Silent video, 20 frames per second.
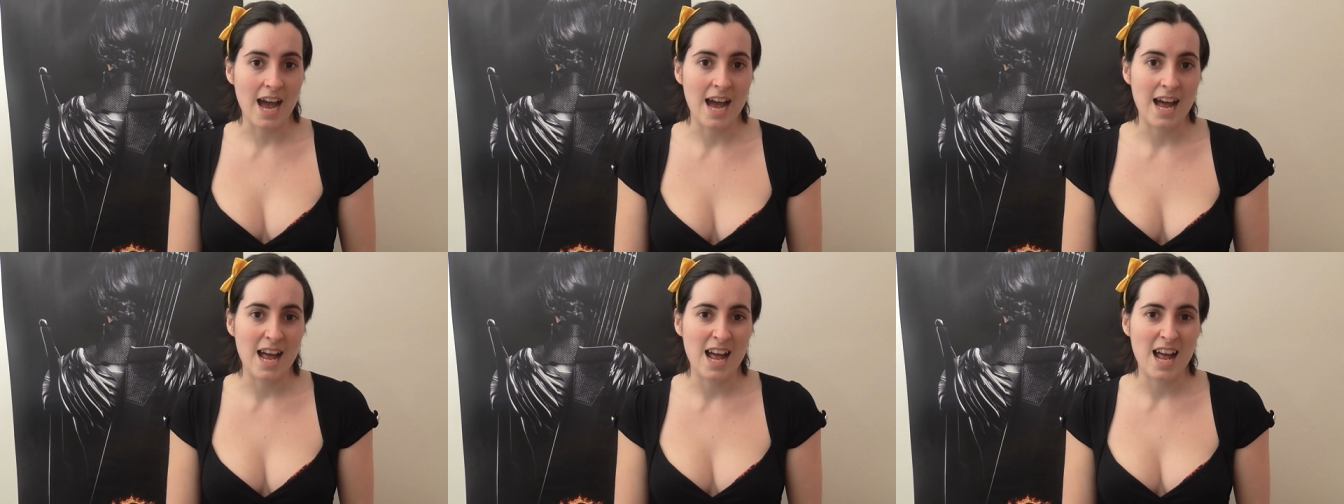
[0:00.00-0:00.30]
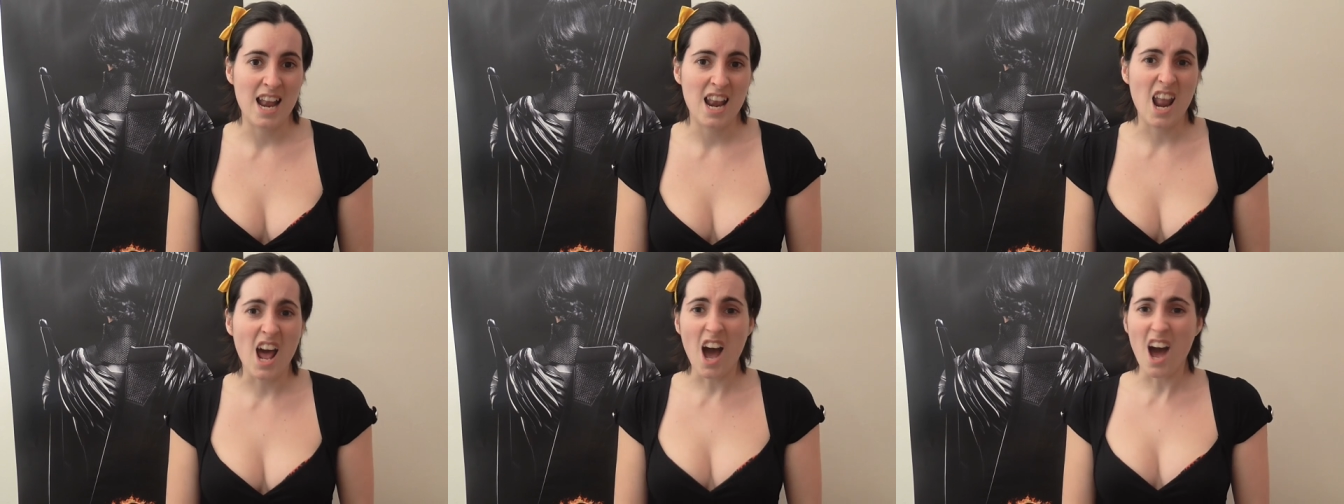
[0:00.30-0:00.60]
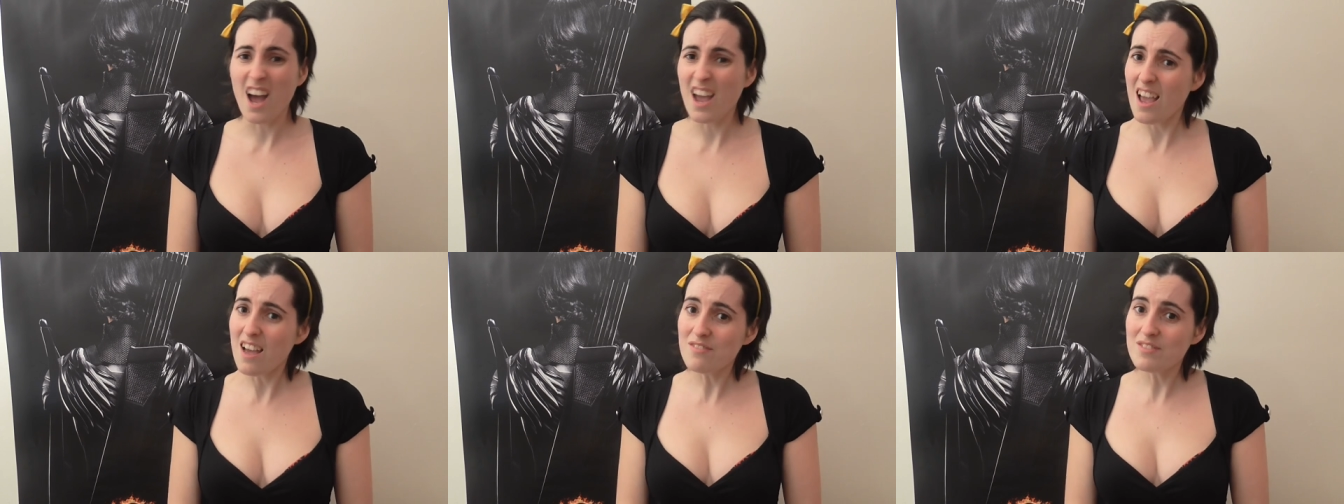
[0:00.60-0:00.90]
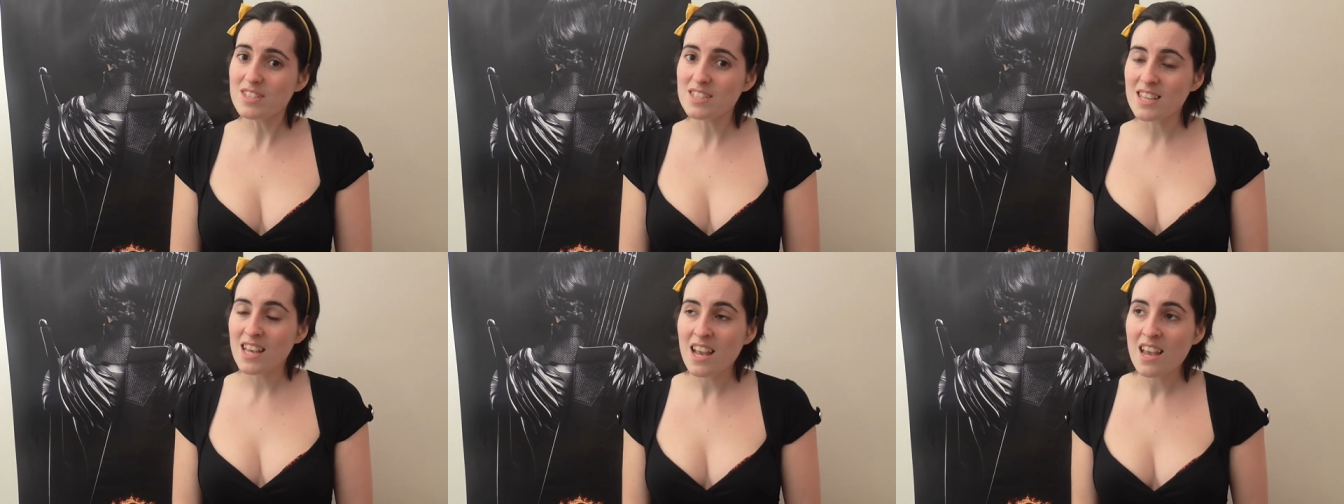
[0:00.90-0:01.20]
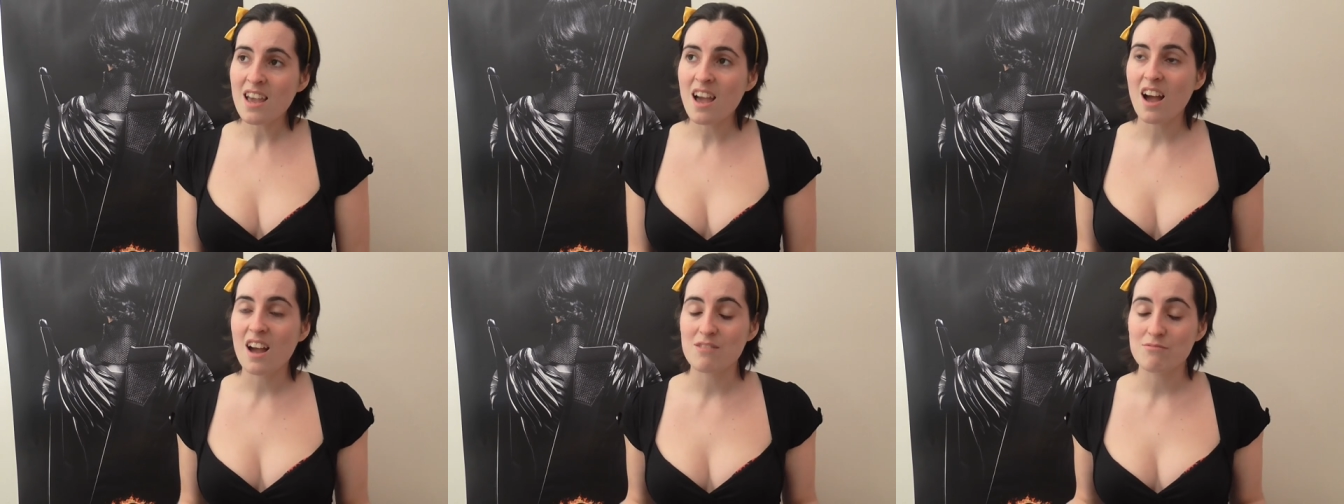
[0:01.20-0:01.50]
and I have to
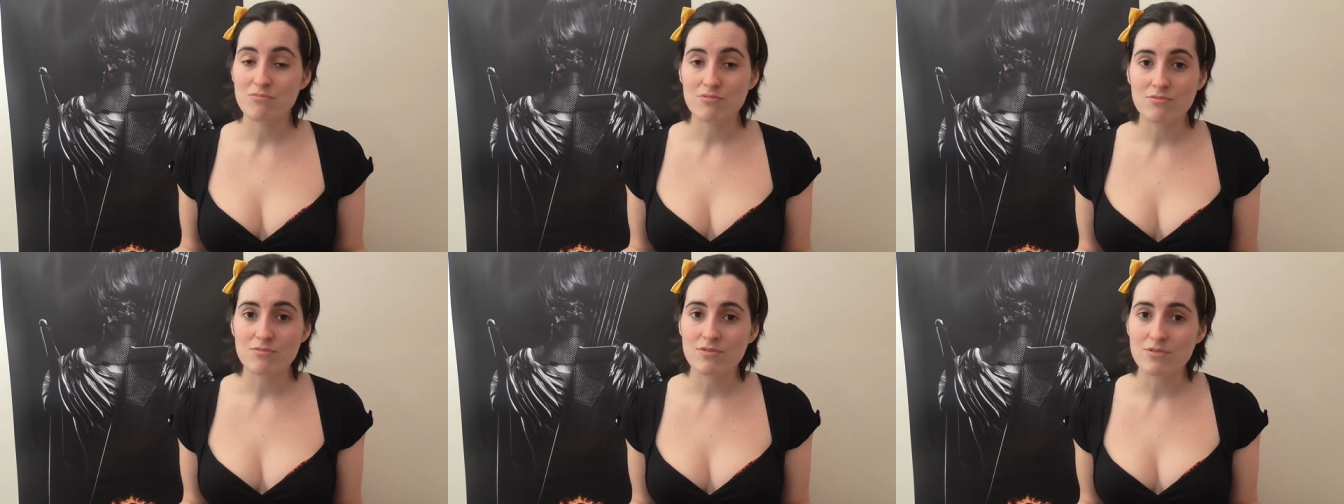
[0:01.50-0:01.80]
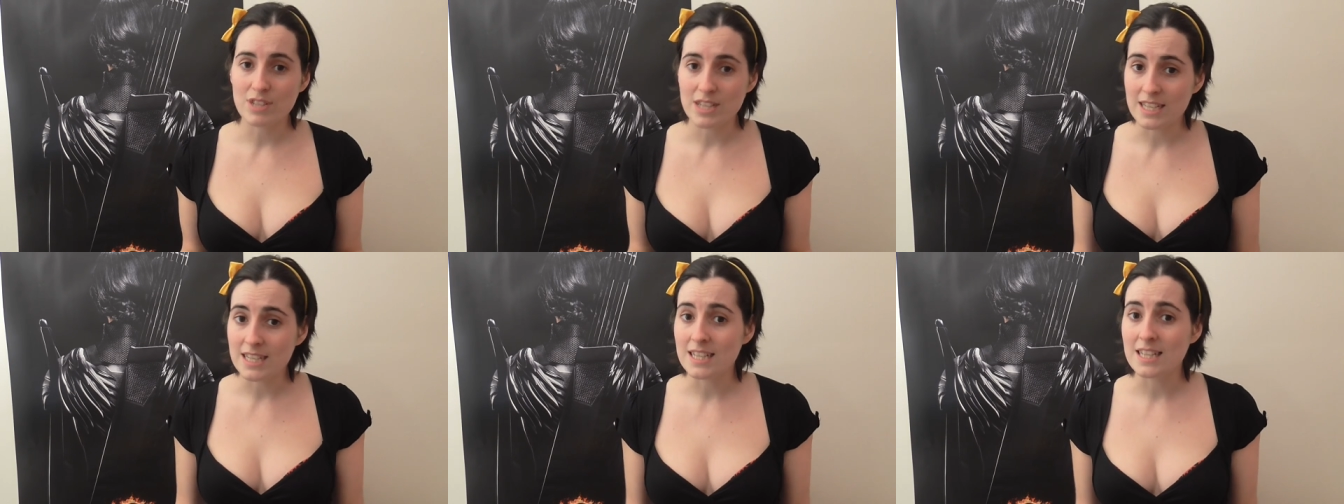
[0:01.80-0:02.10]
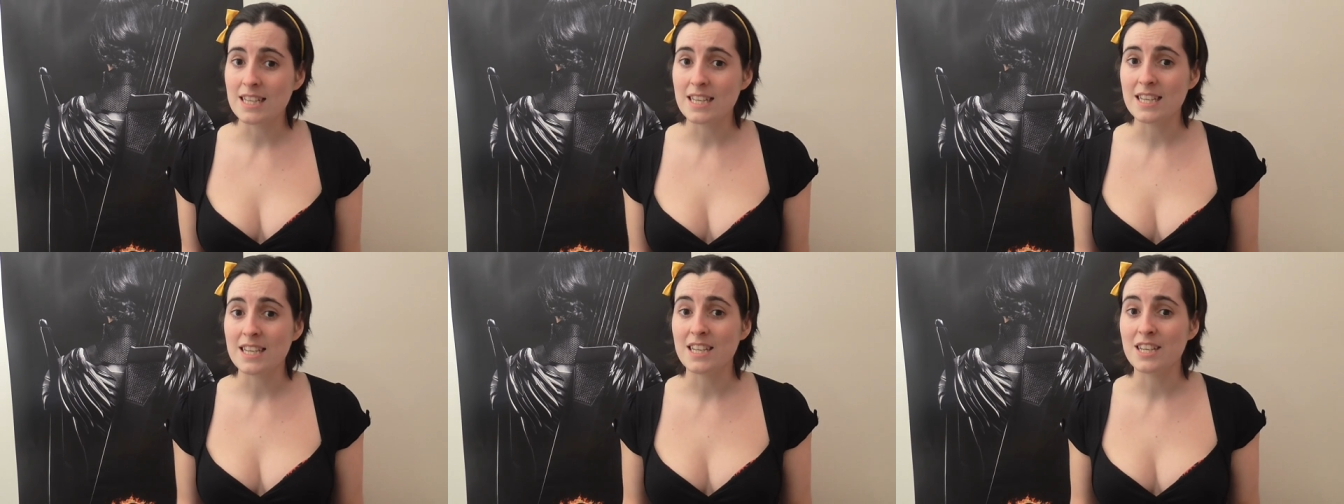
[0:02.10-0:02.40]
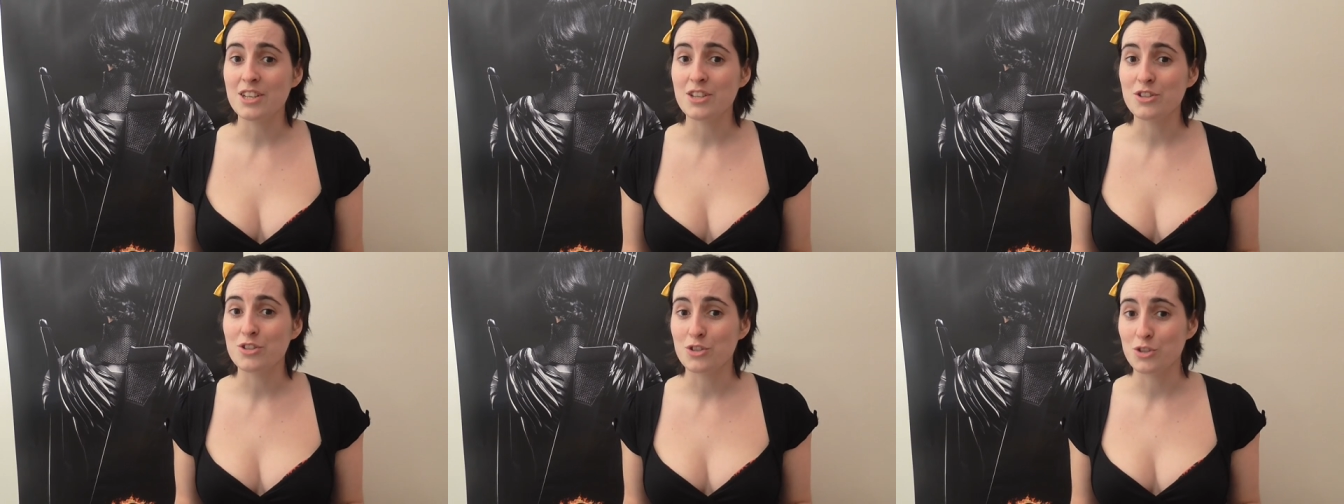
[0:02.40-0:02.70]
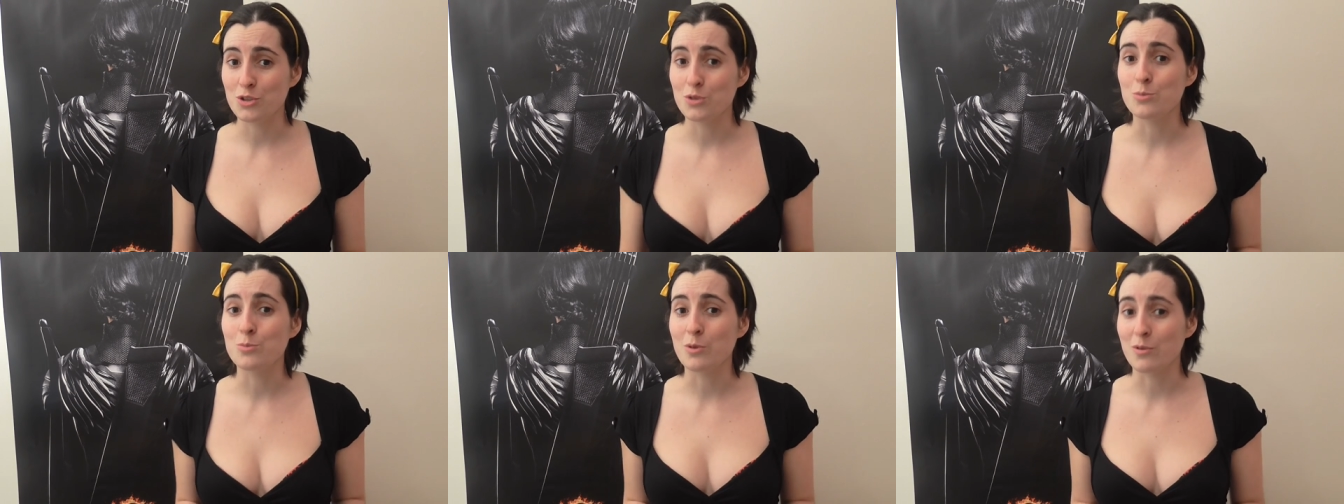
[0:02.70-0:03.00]
say I really
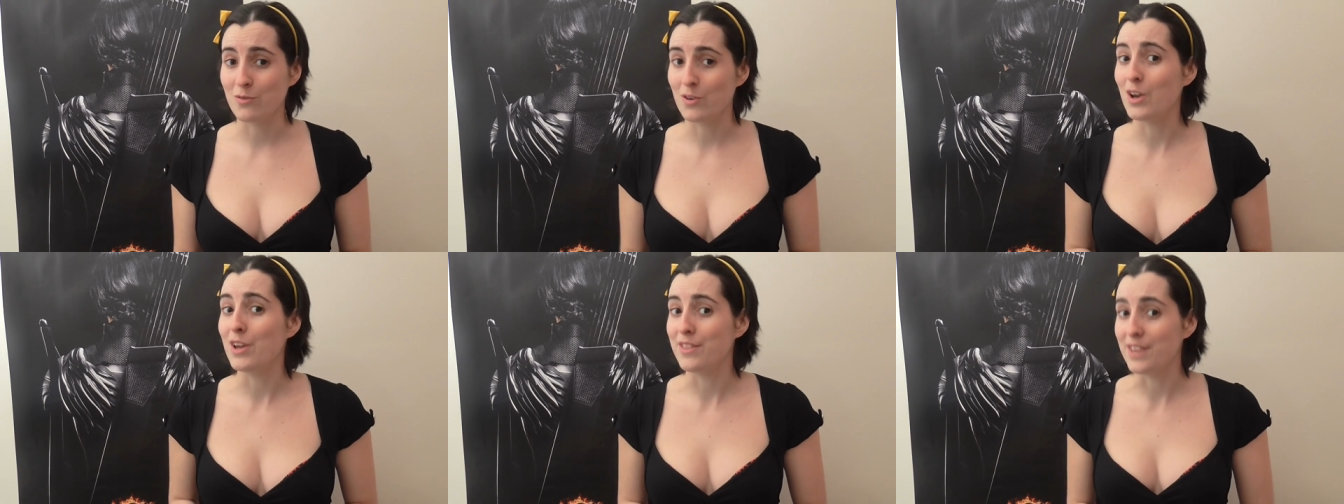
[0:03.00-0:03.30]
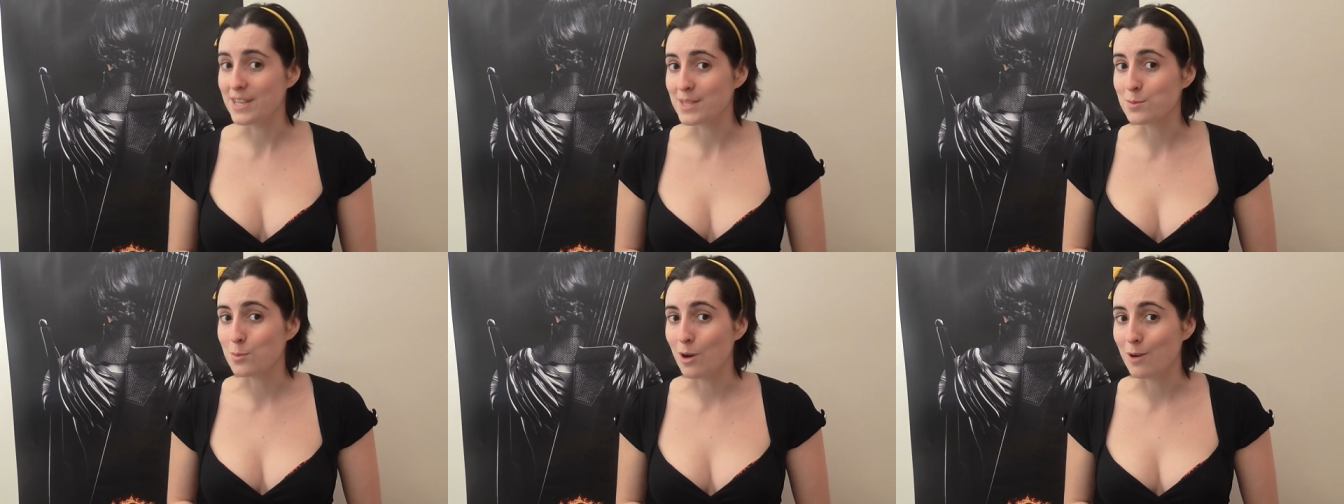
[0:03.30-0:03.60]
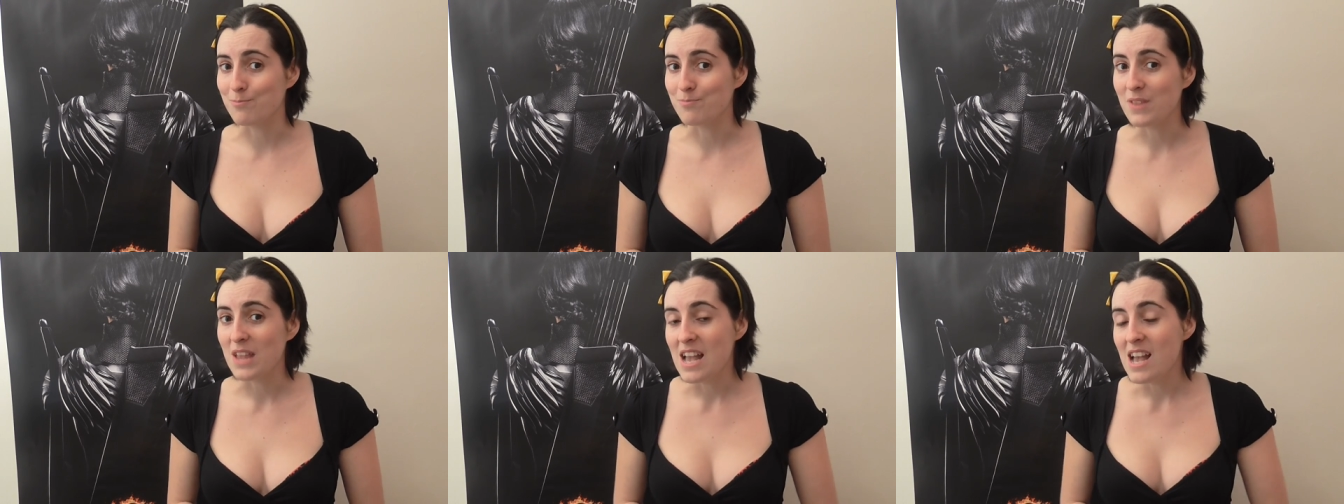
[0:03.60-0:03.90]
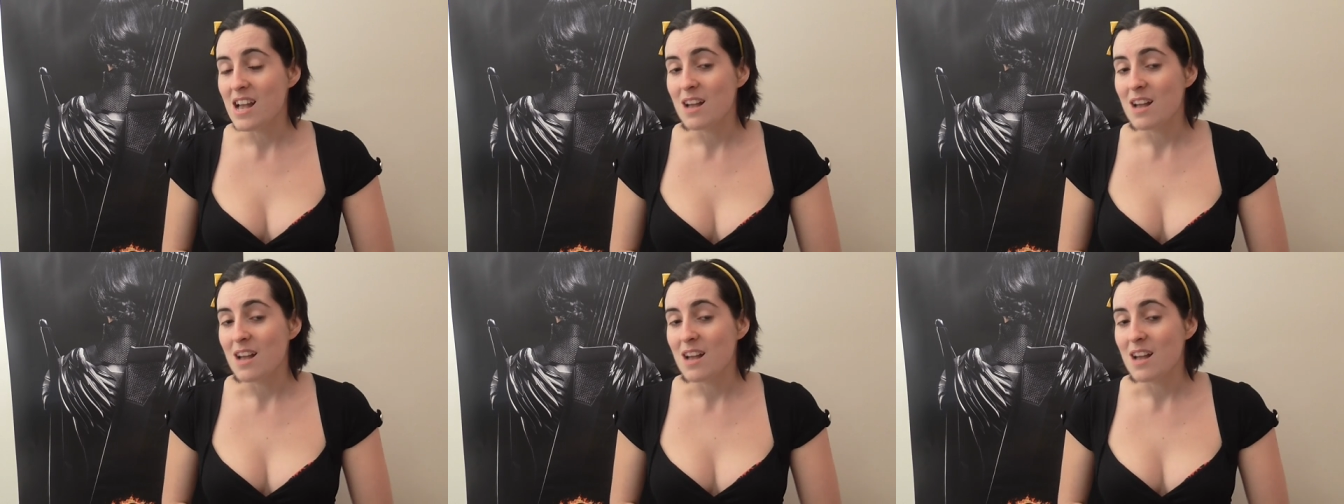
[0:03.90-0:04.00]
do prefer this one,